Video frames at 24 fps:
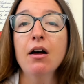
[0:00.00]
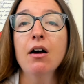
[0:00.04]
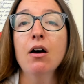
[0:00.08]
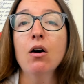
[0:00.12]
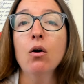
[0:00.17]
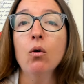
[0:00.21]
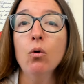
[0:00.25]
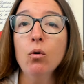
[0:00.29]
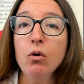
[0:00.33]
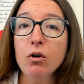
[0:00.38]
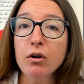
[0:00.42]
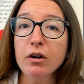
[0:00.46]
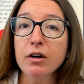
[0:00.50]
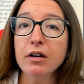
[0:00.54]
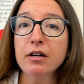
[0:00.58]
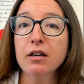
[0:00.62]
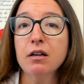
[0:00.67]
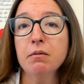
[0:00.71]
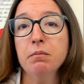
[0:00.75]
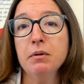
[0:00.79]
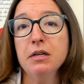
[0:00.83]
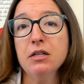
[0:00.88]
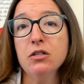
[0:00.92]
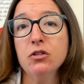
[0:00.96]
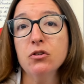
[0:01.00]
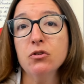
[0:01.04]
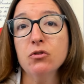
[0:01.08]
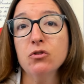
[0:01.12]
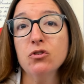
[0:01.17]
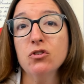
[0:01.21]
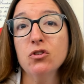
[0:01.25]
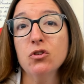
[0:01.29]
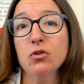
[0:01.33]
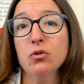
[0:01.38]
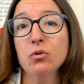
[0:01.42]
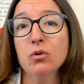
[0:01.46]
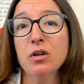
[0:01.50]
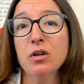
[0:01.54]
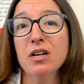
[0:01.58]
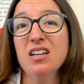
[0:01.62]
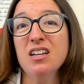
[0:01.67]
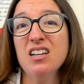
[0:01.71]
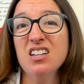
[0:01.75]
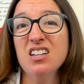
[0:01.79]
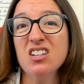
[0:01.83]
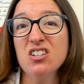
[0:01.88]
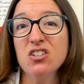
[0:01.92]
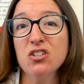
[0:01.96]
or it could be due to an
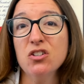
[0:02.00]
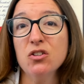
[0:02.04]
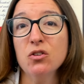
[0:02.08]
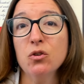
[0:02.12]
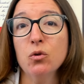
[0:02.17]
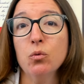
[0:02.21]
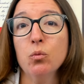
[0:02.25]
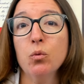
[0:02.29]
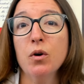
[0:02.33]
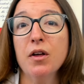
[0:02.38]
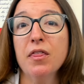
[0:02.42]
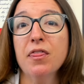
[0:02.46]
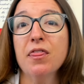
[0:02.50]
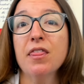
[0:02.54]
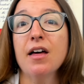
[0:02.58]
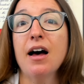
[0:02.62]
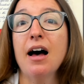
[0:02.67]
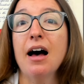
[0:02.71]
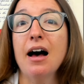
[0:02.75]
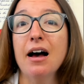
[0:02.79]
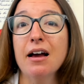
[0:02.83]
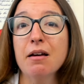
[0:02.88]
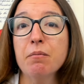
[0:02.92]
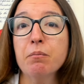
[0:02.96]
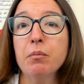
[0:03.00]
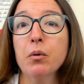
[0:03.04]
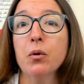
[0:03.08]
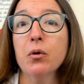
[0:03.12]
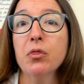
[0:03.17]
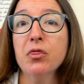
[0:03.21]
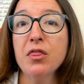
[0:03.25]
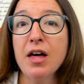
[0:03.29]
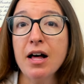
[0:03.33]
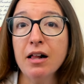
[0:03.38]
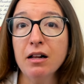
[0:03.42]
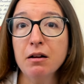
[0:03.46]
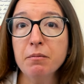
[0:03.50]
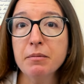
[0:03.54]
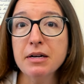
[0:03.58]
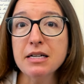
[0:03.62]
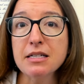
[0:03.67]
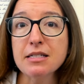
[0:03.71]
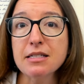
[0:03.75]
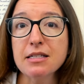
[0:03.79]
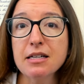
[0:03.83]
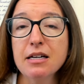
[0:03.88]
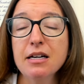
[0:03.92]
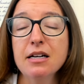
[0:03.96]
issue with the
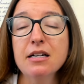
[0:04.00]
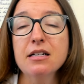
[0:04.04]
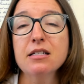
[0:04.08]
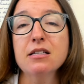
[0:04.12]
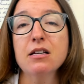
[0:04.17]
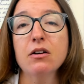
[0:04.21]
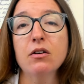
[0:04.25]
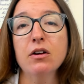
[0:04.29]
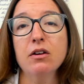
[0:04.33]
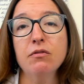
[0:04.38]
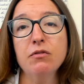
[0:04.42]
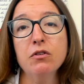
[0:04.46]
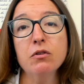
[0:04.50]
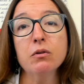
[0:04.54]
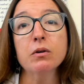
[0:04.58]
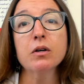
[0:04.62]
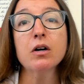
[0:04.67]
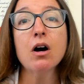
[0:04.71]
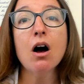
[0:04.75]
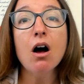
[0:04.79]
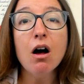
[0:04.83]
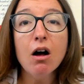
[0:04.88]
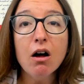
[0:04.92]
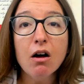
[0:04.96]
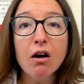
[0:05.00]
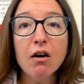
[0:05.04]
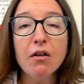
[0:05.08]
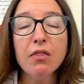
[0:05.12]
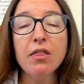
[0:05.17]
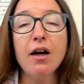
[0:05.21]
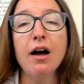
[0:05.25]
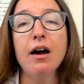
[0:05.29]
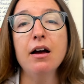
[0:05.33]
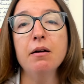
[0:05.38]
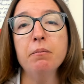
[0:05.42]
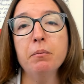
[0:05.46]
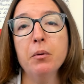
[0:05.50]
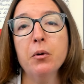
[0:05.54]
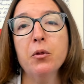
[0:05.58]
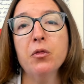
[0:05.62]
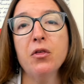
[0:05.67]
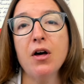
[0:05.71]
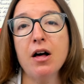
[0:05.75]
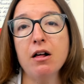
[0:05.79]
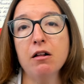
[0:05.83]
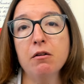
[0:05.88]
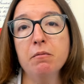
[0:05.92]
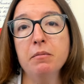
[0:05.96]
hypothalamus. So if you recall, the
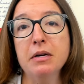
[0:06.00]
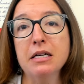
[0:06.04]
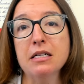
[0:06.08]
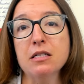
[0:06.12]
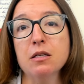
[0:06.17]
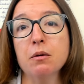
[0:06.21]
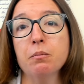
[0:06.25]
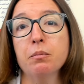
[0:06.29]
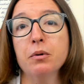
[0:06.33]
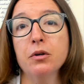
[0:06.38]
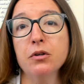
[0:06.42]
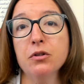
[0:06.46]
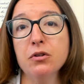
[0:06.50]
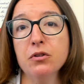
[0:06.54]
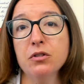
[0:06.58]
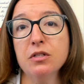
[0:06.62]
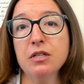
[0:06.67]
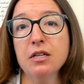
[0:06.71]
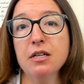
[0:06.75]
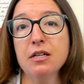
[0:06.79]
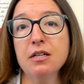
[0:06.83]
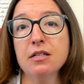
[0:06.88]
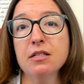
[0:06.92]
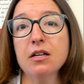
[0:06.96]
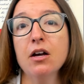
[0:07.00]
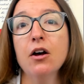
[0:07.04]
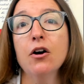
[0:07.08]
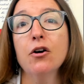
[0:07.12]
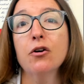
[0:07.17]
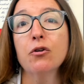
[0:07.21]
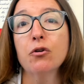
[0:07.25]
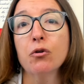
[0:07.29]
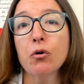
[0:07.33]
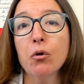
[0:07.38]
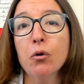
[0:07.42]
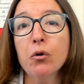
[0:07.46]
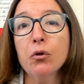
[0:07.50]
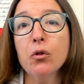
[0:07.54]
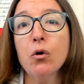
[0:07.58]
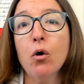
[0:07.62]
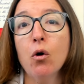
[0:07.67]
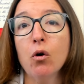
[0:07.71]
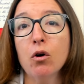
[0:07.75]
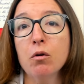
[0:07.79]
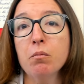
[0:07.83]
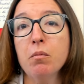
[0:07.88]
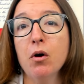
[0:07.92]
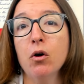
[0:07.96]
hypothalamus produces growth
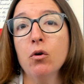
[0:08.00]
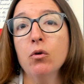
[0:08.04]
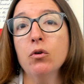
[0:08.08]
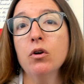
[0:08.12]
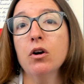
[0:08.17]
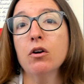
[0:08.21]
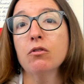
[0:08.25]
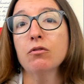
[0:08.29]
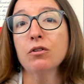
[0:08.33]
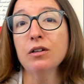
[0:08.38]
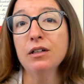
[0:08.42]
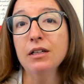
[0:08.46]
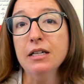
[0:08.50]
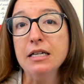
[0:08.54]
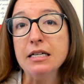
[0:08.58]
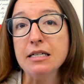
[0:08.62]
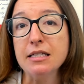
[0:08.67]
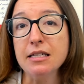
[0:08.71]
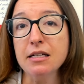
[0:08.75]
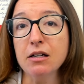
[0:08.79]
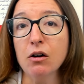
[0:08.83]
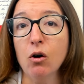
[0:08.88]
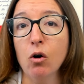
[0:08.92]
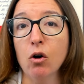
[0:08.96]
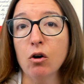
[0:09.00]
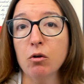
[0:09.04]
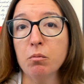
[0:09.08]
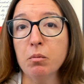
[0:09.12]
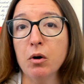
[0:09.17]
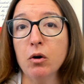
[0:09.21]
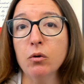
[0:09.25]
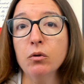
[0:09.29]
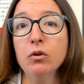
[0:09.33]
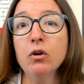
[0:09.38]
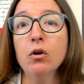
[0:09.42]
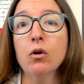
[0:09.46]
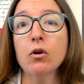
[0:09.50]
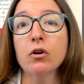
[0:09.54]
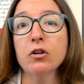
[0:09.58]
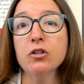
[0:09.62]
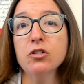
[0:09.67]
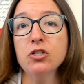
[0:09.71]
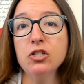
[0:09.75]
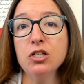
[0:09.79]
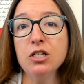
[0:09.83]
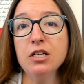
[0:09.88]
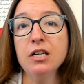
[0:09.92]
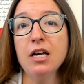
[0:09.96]
hormone releasing hormone, or
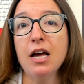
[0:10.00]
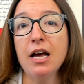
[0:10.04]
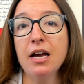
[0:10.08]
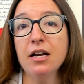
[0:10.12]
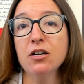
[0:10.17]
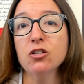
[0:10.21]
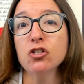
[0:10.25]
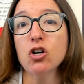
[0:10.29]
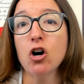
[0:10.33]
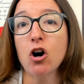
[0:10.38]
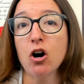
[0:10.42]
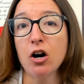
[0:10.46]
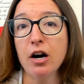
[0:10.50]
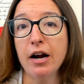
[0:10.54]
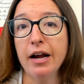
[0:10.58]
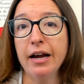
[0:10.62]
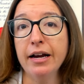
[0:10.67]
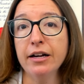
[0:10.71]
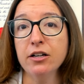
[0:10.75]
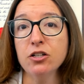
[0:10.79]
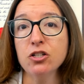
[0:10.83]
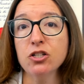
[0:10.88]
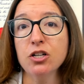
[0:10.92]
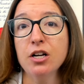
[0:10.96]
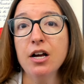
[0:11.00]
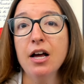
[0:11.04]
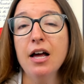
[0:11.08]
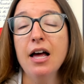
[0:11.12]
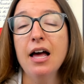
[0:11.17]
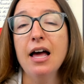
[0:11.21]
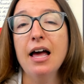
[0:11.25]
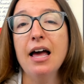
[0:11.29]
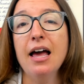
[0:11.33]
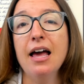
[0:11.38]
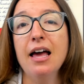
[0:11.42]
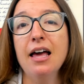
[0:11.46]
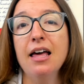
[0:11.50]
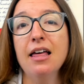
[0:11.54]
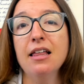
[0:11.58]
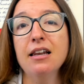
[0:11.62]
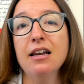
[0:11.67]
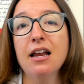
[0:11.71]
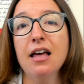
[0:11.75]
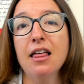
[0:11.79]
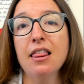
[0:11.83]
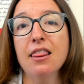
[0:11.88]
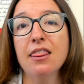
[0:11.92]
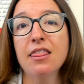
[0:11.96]
G H R H, and
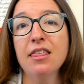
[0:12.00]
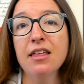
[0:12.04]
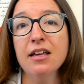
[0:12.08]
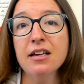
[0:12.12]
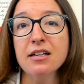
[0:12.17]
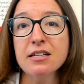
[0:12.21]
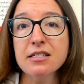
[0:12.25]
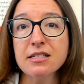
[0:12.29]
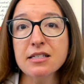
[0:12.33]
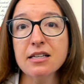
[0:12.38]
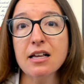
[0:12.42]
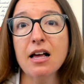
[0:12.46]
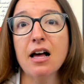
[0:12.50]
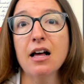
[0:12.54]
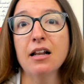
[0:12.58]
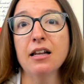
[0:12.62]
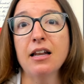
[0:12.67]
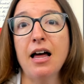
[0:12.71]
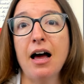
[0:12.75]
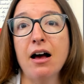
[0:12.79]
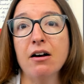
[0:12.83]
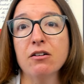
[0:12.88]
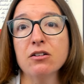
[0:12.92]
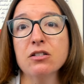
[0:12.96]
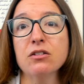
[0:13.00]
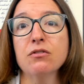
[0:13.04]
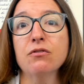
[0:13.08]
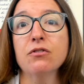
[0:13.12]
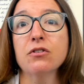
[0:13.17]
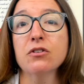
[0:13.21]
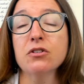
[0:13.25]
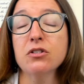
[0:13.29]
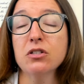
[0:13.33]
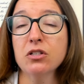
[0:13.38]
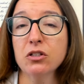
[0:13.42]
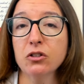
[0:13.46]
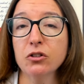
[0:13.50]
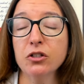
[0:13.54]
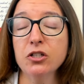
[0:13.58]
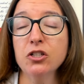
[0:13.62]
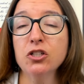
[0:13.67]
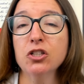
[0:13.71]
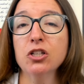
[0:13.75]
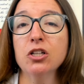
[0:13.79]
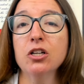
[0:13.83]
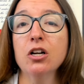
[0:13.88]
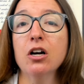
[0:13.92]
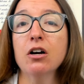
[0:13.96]
this allows for
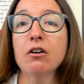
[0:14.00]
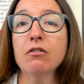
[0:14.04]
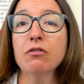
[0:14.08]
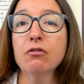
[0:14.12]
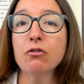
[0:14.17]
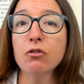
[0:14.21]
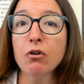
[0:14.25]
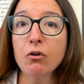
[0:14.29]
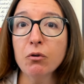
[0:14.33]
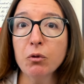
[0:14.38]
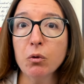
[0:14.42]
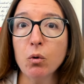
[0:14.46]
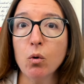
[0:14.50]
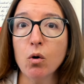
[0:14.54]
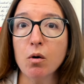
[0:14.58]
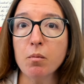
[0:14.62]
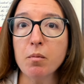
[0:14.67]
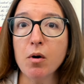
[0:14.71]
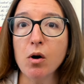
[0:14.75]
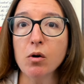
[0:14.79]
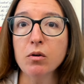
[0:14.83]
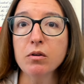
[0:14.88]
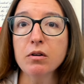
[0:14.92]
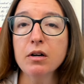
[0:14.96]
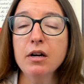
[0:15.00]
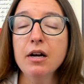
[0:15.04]
secretion of growth hormone.